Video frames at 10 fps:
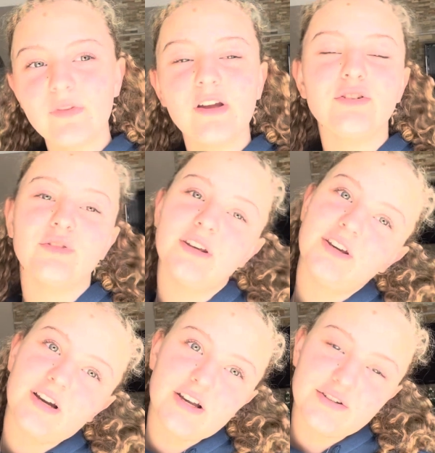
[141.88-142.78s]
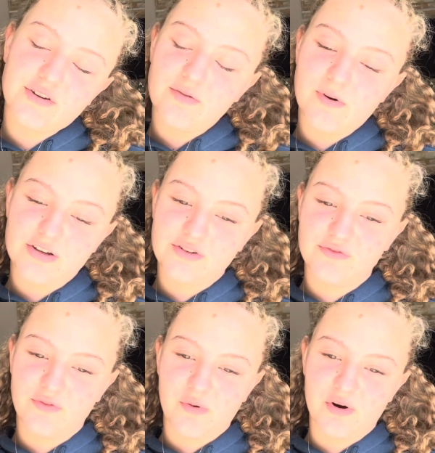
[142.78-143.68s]
So thank you guys so much
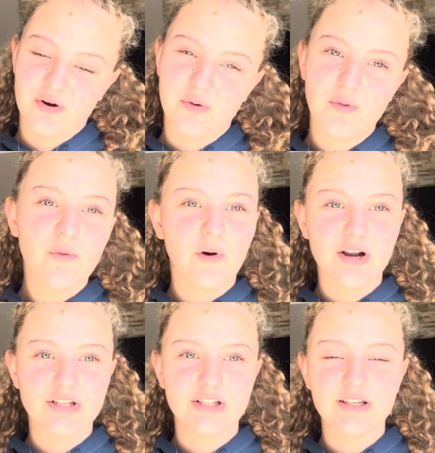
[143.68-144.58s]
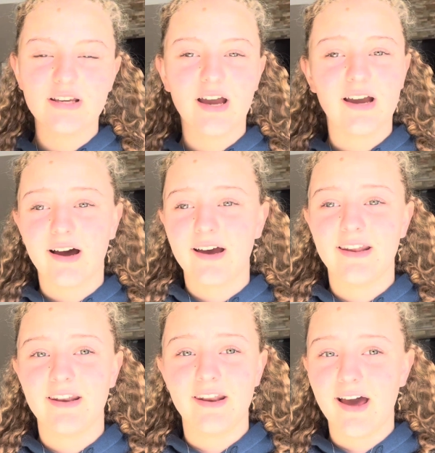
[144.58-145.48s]
for watching.
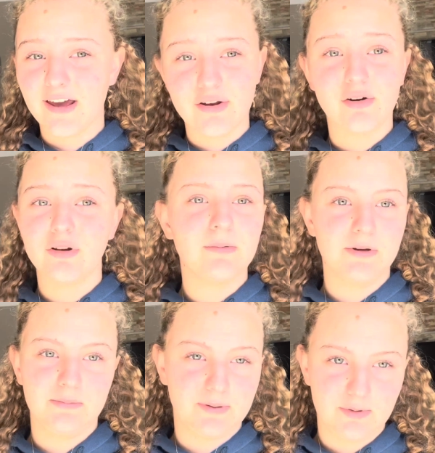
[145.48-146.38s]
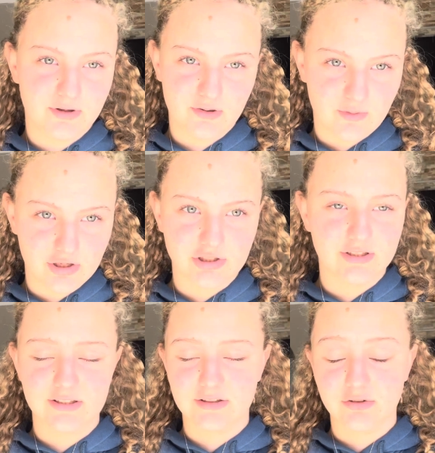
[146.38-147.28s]
And I know not many people are gonna watch this
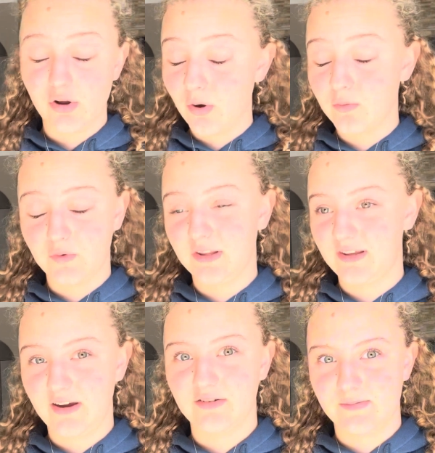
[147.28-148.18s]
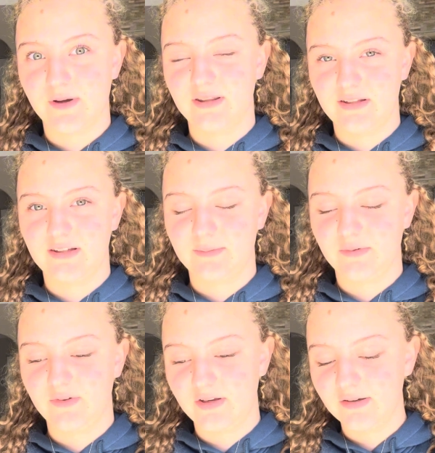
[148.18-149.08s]
because no one really cares about these type of
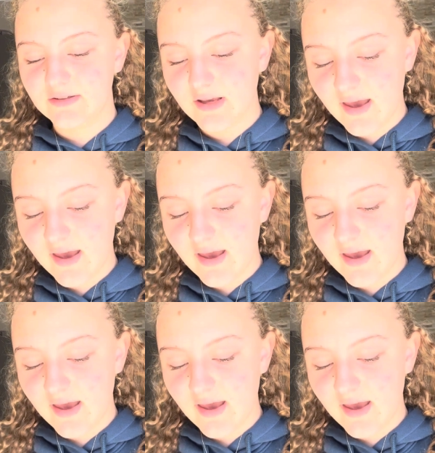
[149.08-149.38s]
videos.